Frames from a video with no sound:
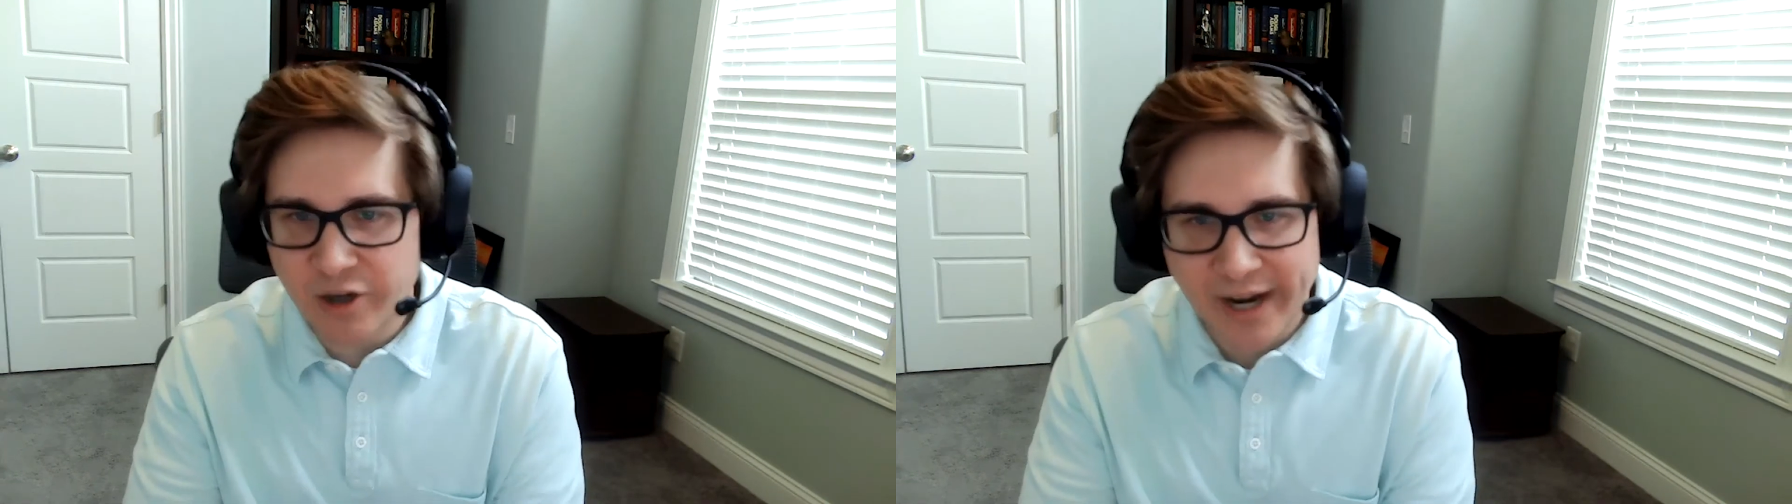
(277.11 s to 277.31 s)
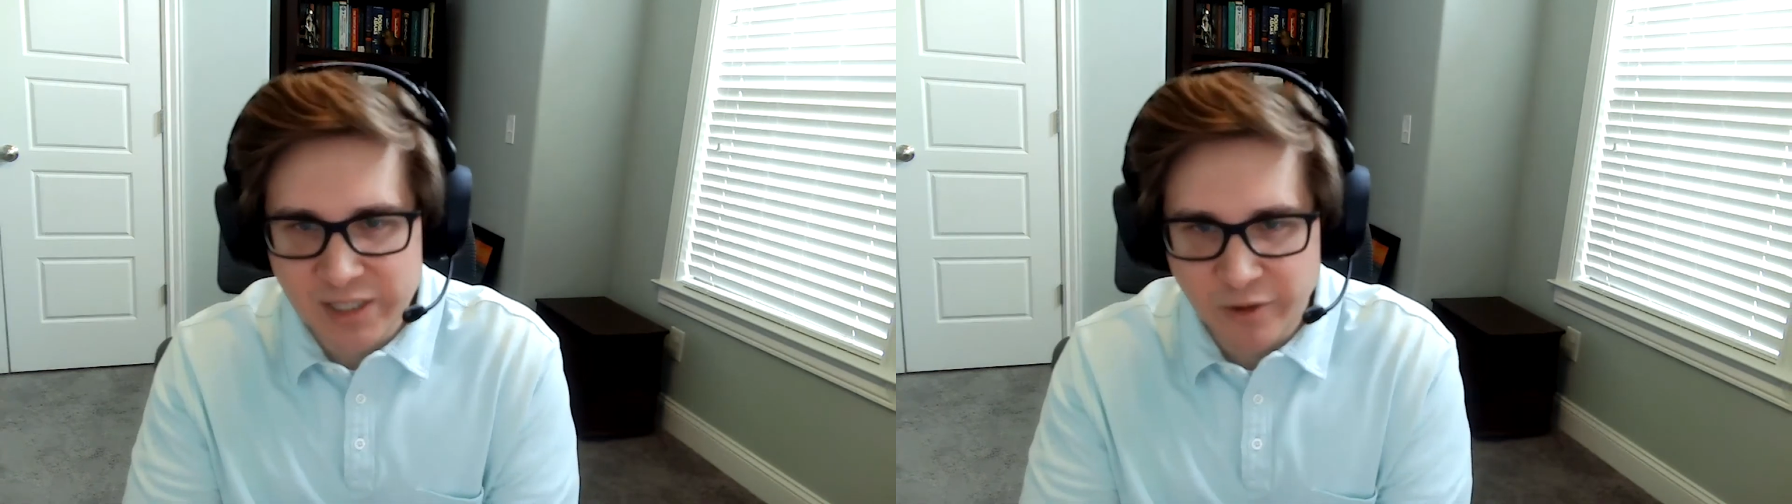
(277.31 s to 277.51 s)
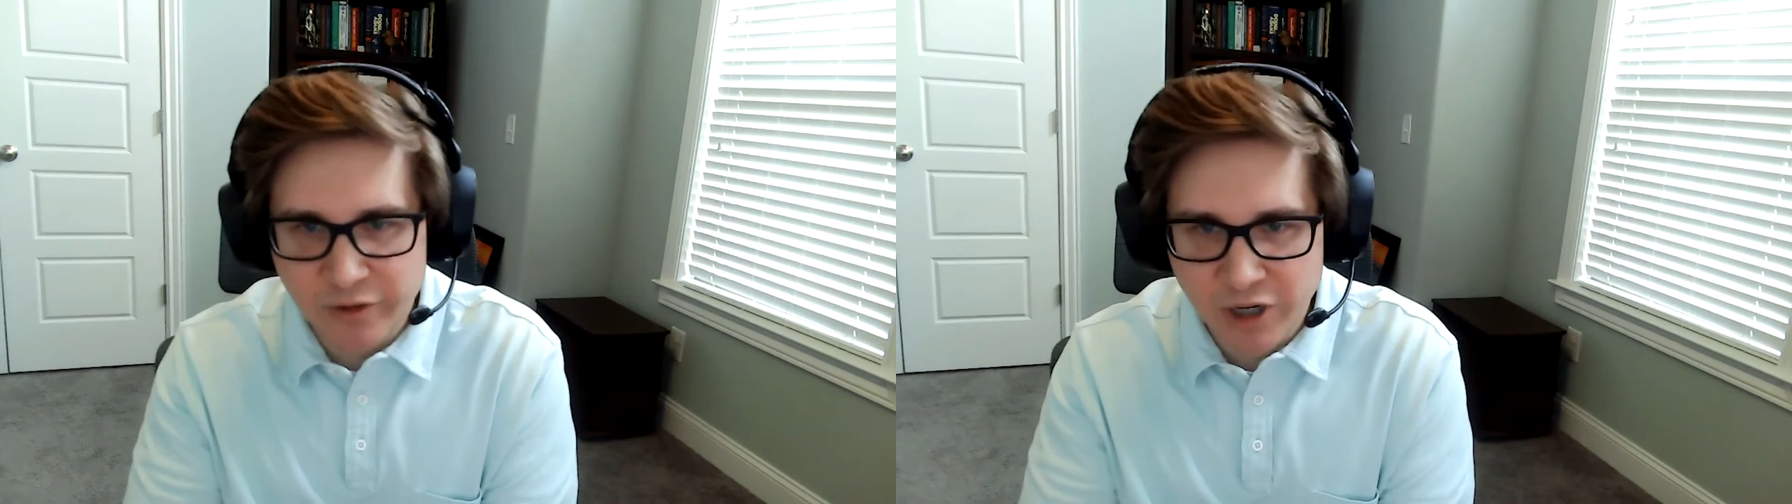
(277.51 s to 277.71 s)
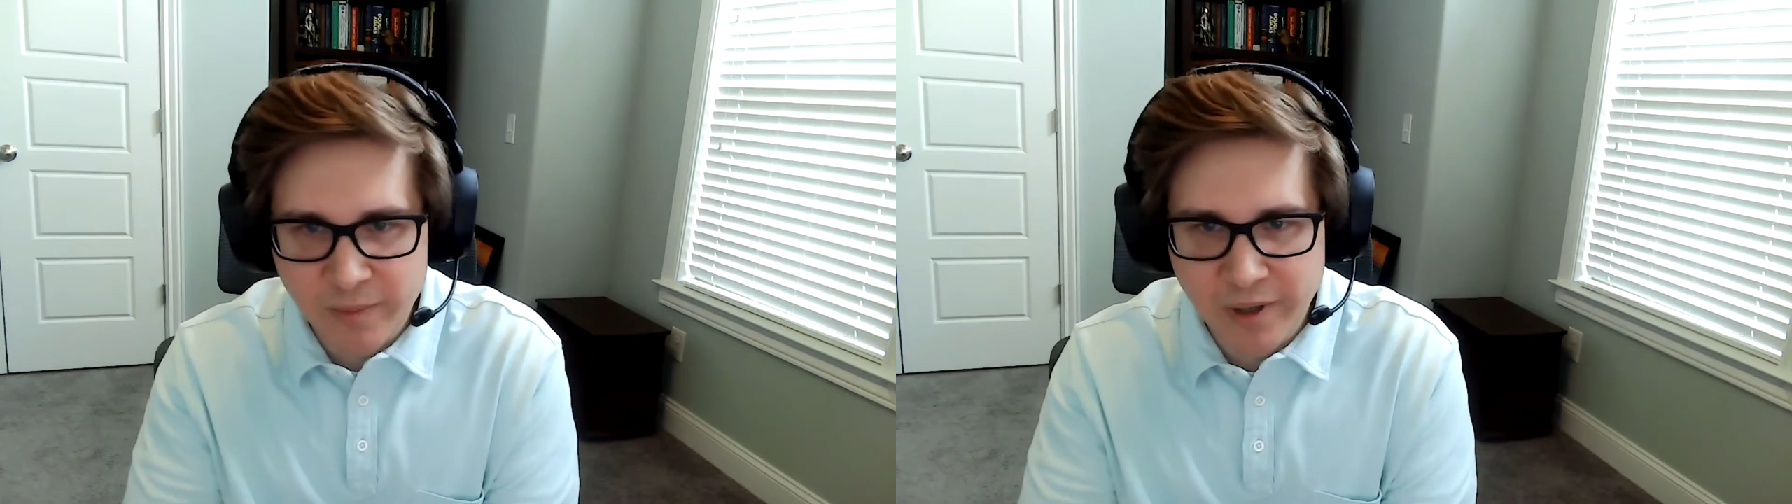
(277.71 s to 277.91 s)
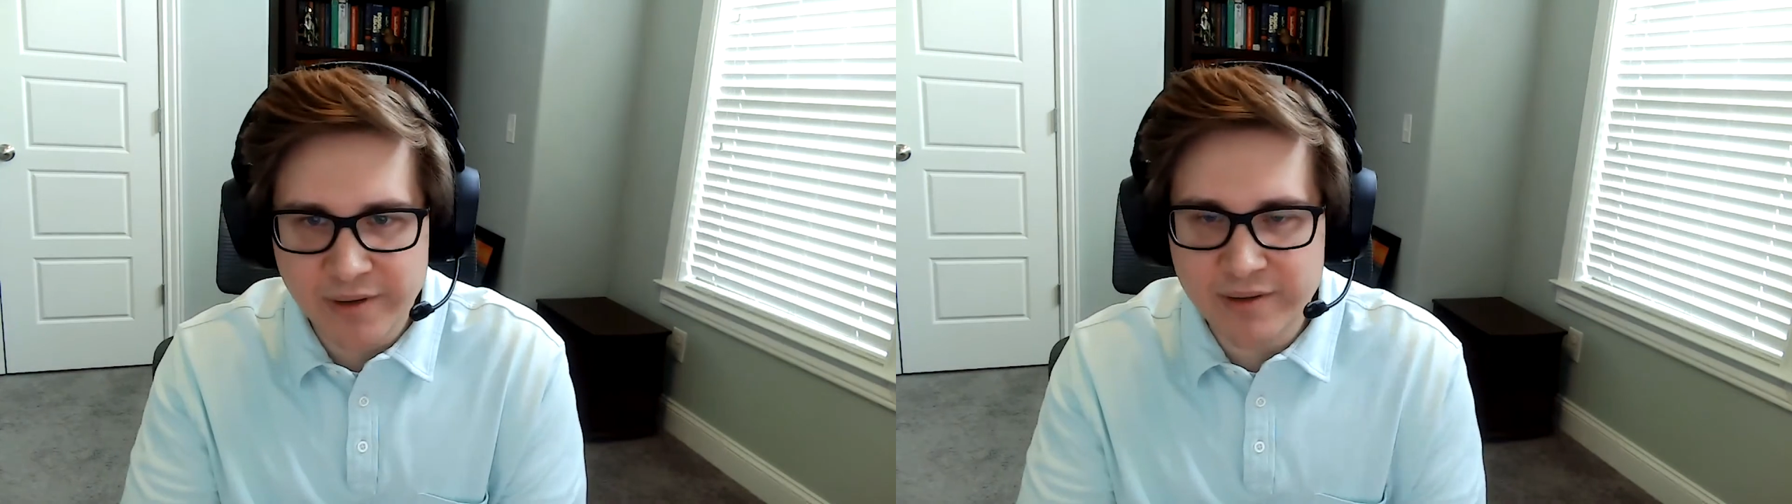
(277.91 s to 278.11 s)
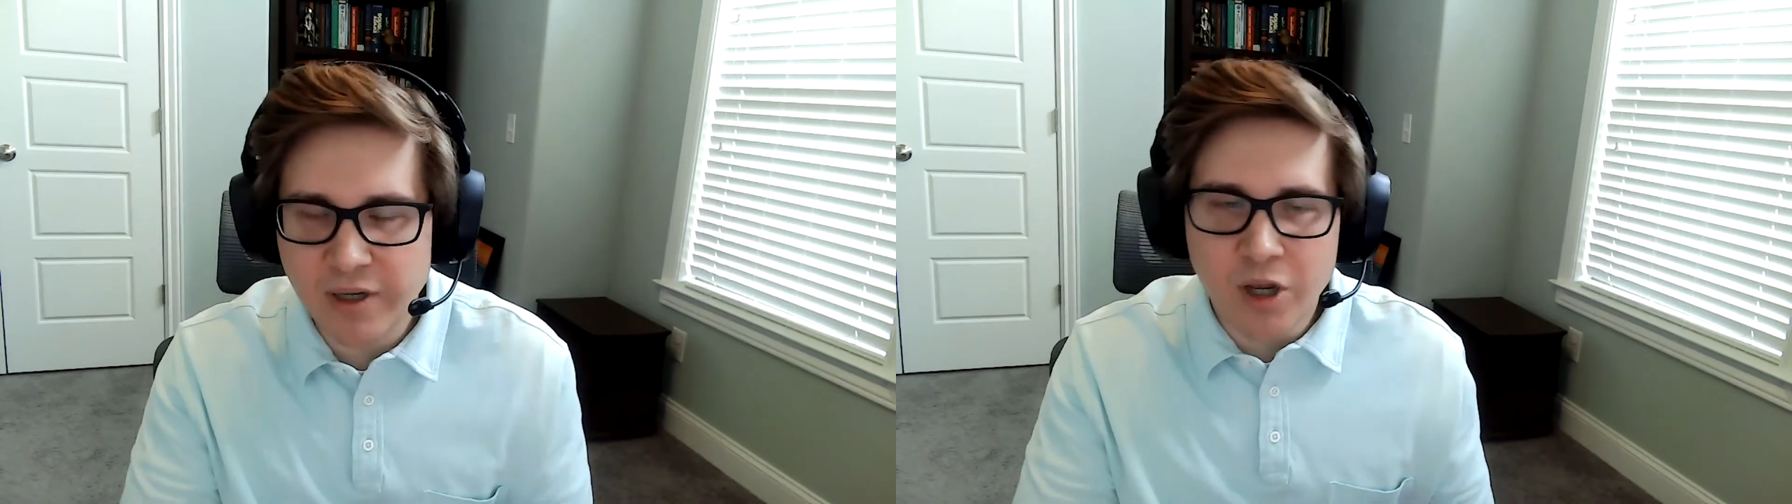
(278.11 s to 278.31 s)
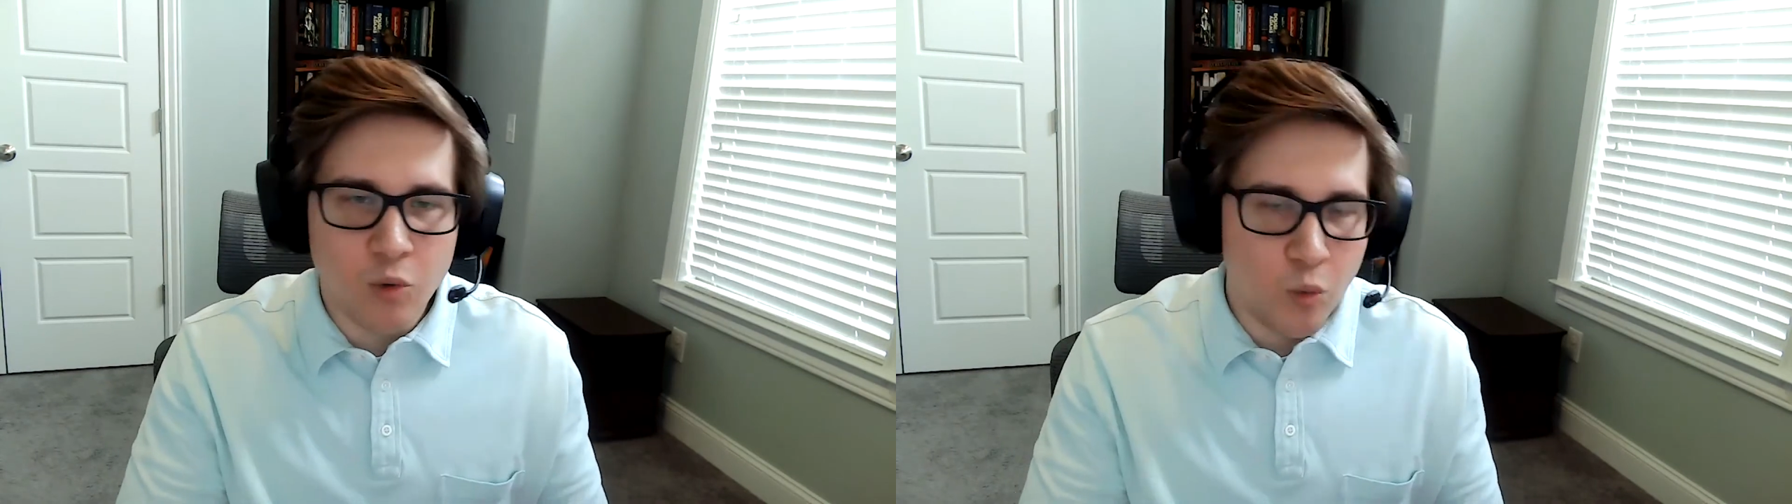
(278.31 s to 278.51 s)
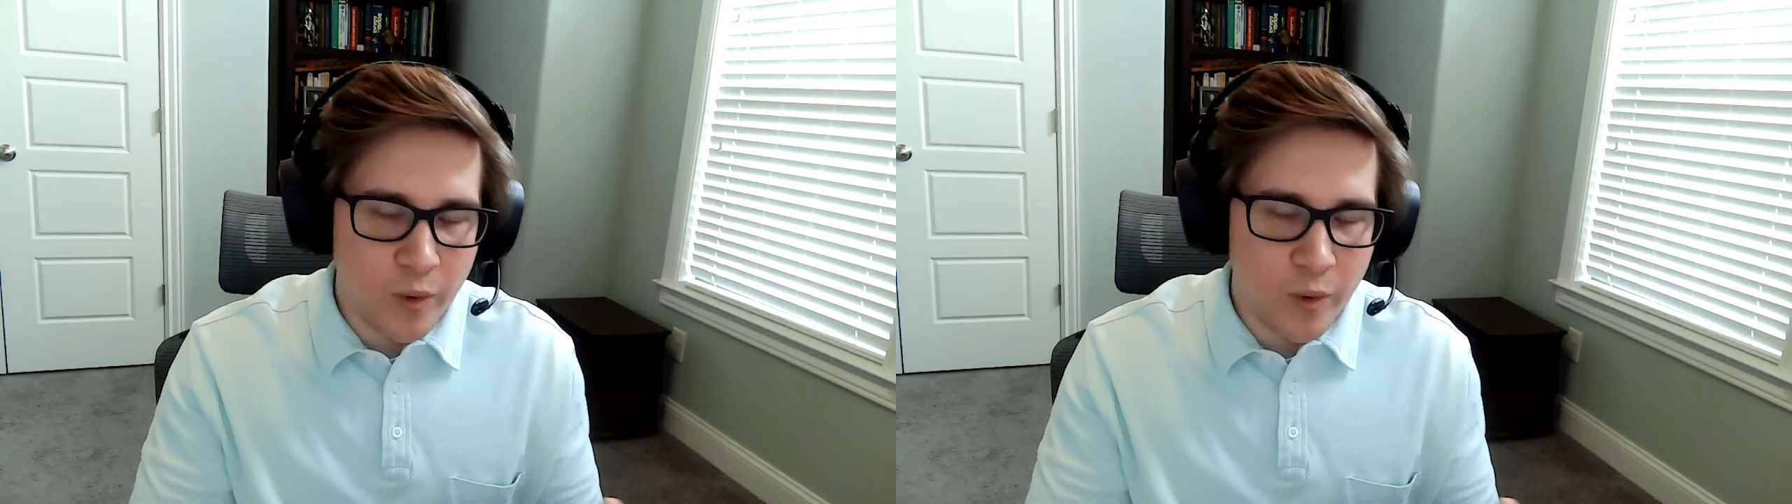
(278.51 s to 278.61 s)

interacting with your emails.